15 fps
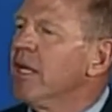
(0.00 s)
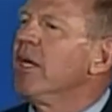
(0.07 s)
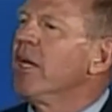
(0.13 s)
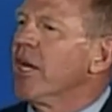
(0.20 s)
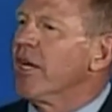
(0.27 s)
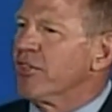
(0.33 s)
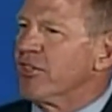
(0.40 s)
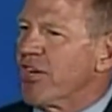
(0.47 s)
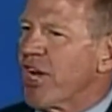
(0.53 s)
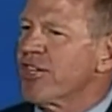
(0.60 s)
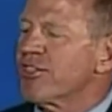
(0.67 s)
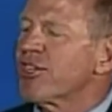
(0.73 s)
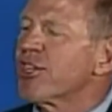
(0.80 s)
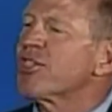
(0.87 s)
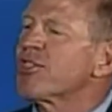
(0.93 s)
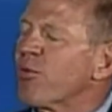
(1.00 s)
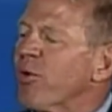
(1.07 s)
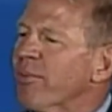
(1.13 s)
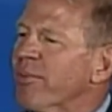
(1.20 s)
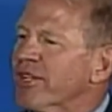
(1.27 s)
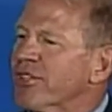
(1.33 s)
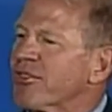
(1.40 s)
and justice will
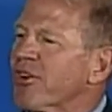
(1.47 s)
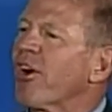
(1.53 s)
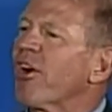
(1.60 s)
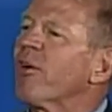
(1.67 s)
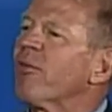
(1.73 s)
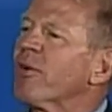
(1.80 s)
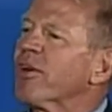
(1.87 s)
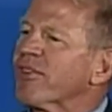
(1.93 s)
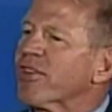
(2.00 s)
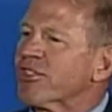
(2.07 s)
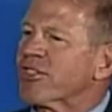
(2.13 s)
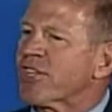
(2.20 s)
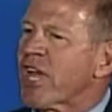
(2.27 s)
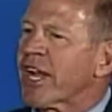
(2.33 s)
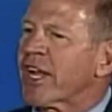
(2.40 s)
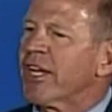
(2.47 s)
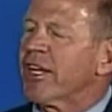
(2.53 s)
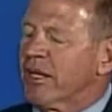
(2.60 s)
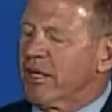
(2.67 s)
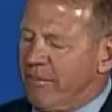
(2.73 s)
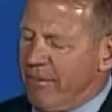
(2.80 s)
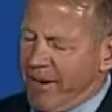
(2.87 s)
be served with the Second
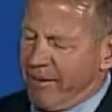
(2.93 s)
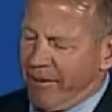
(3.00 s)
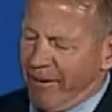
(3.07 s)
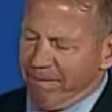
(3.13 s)
Amendment.